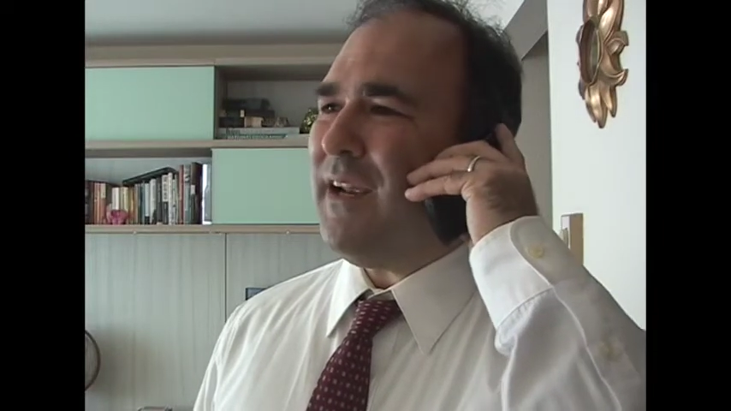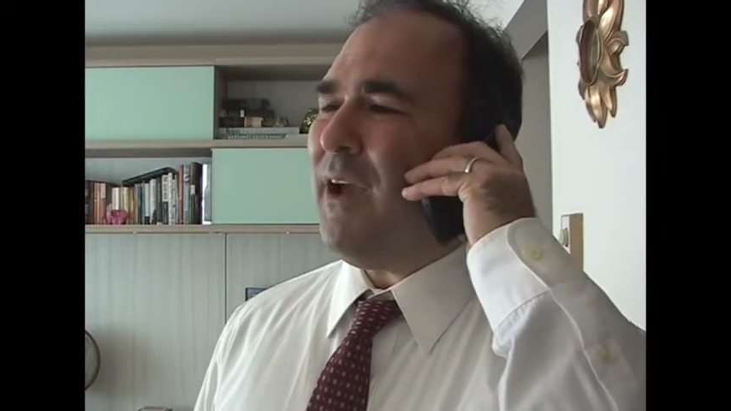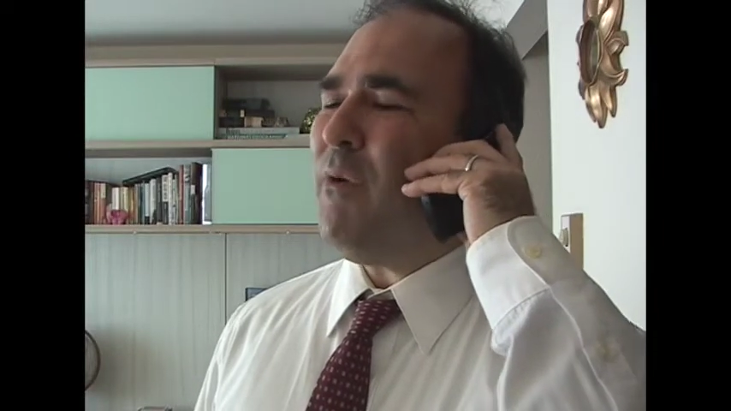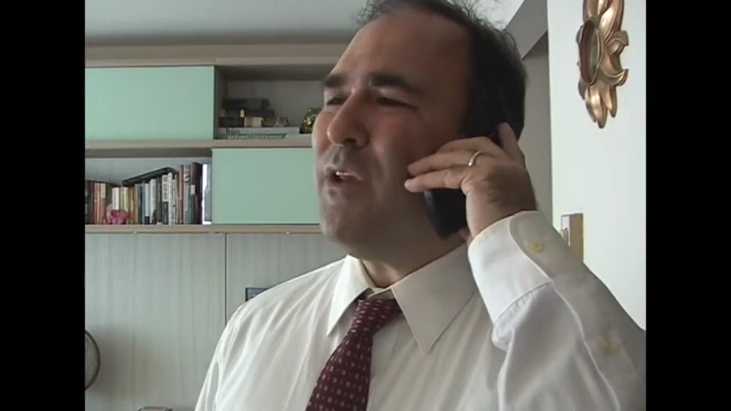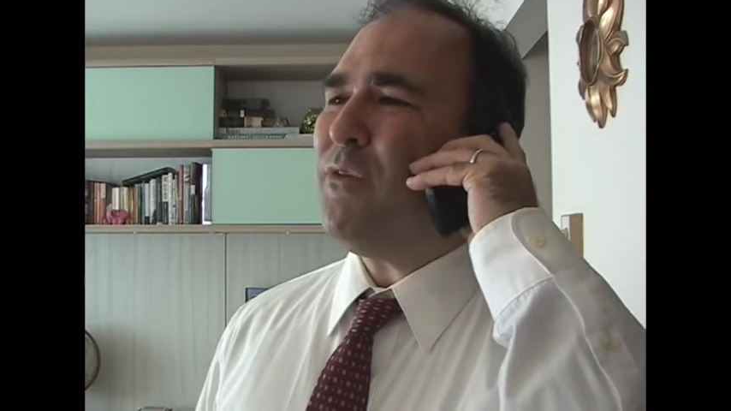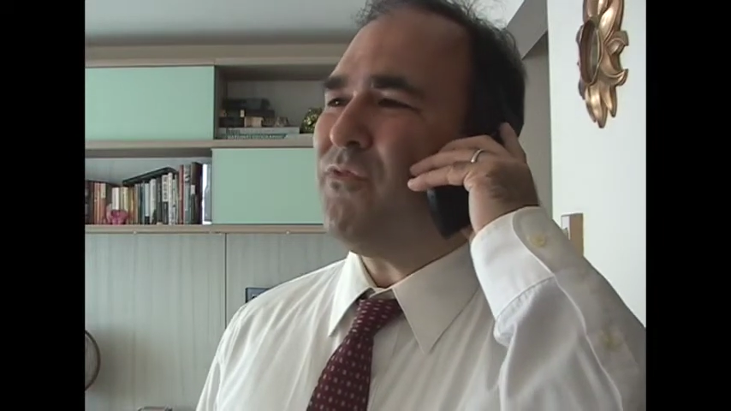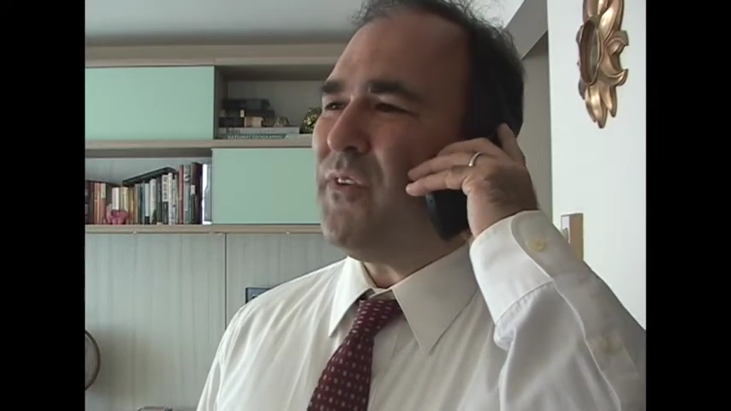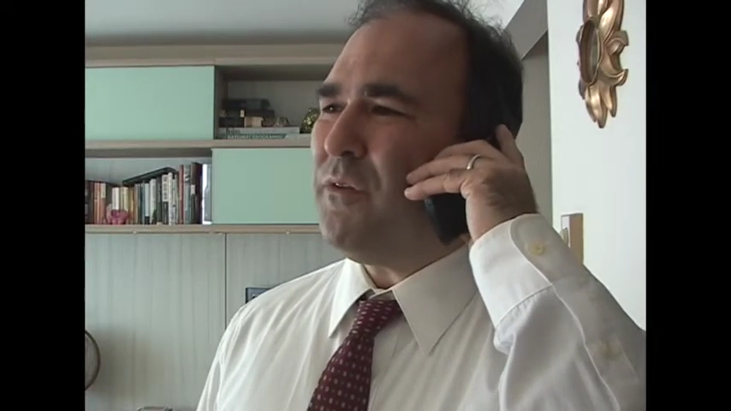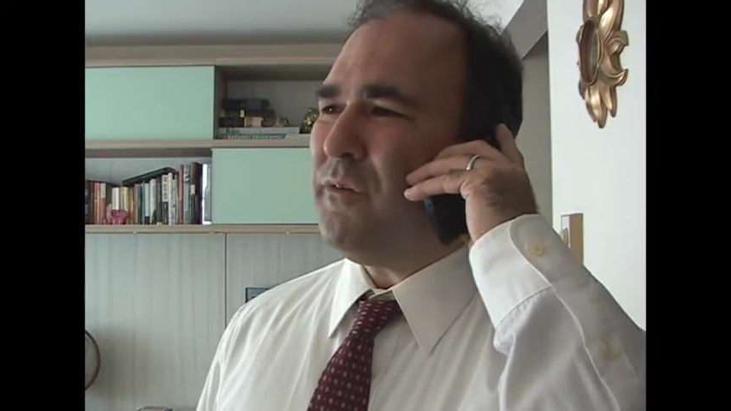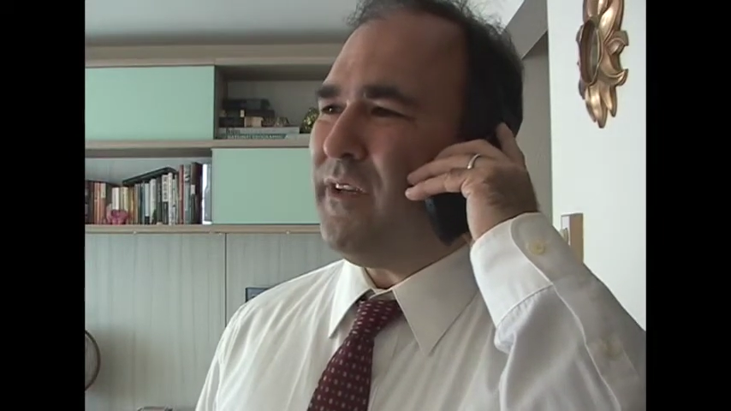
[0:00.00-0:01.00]
I want you
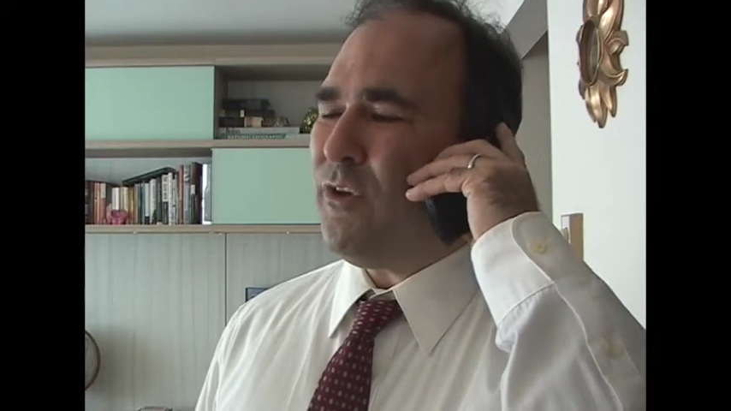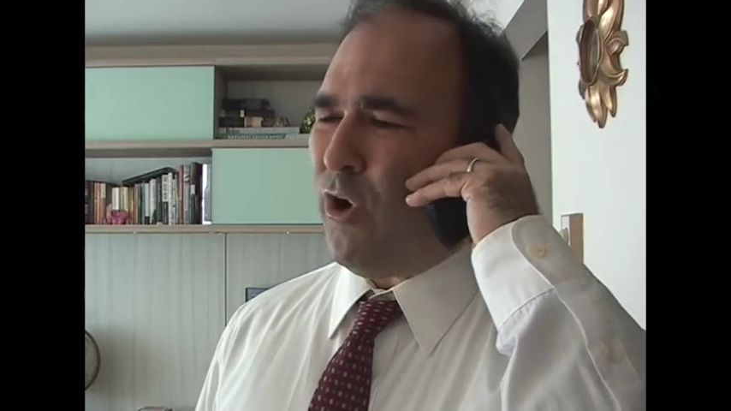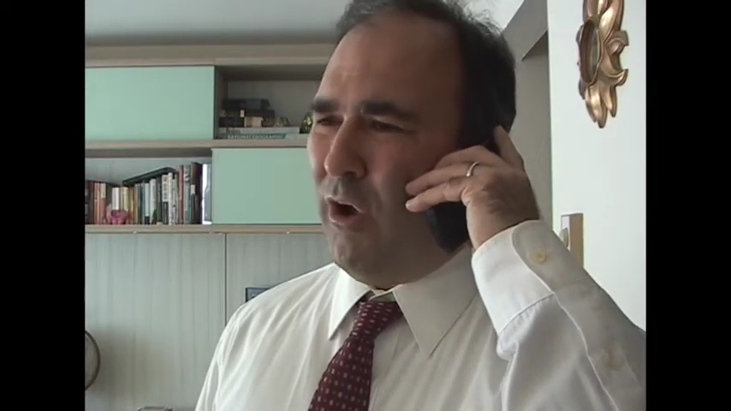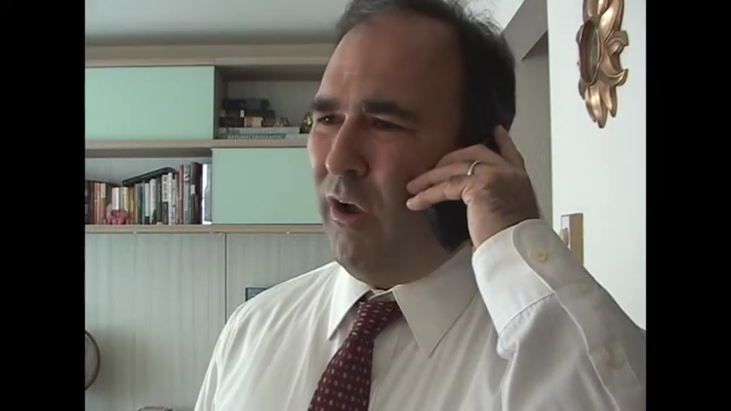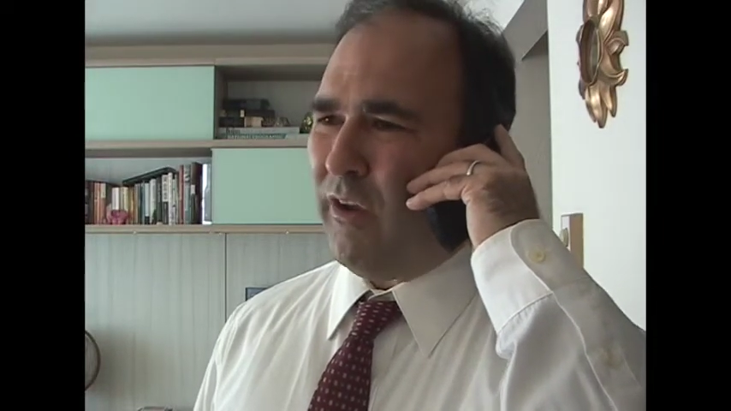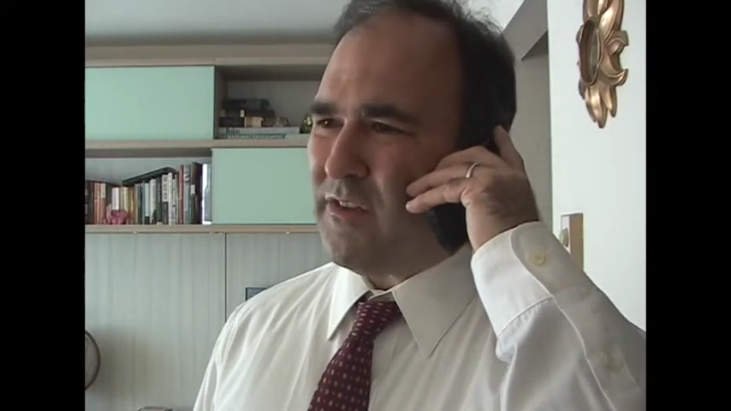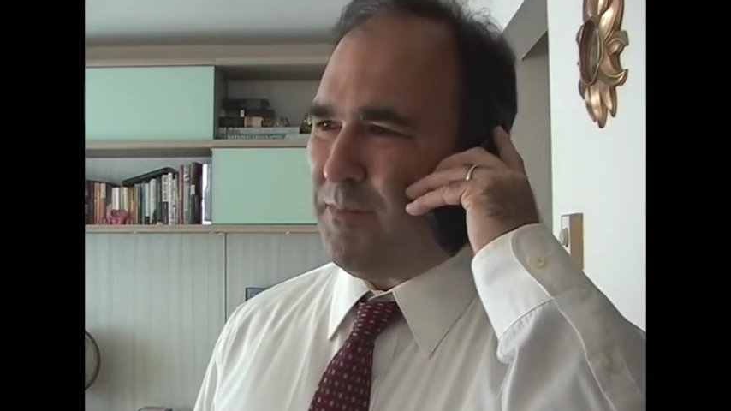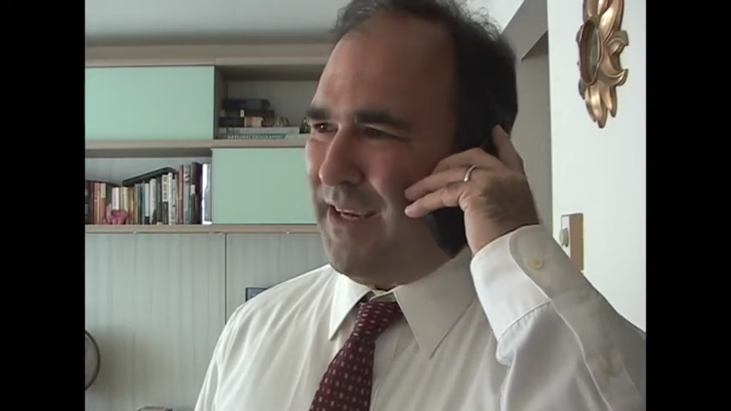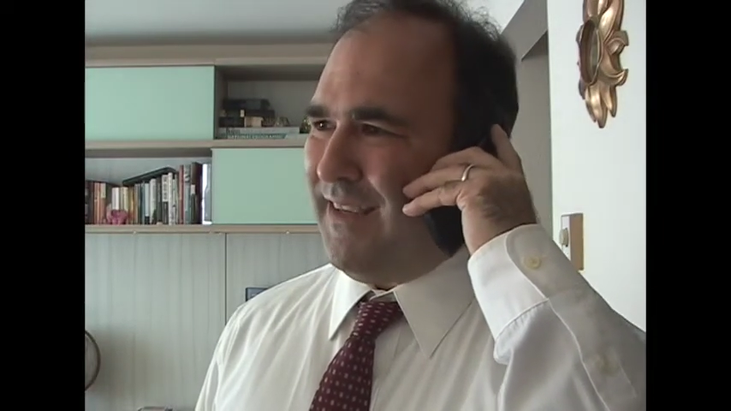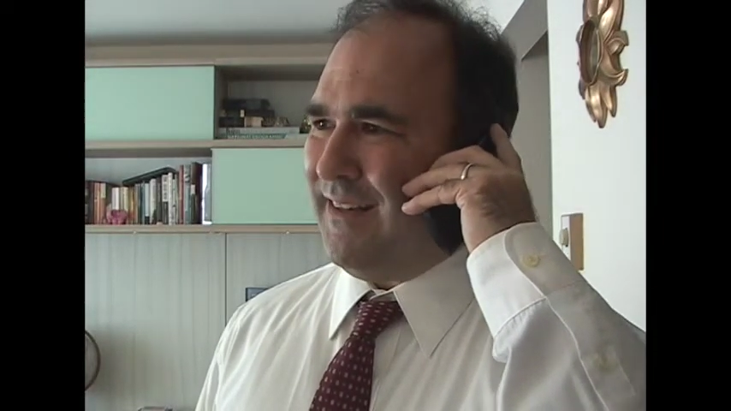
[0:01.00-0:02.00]
fielding calls,
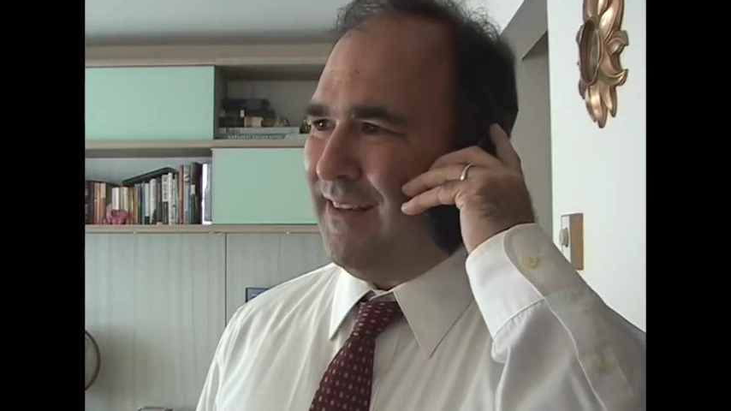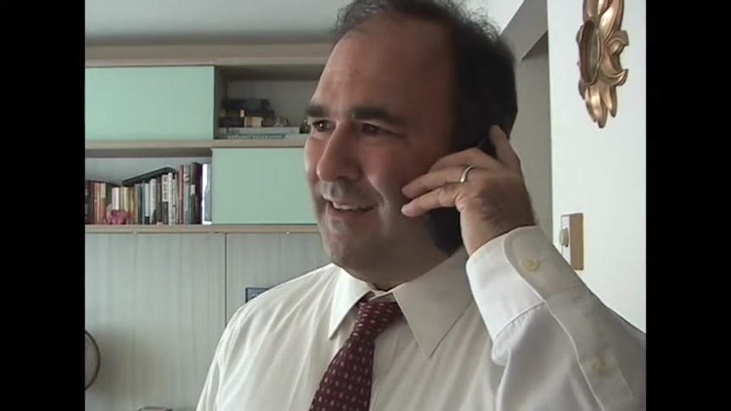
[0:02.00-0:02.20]
man.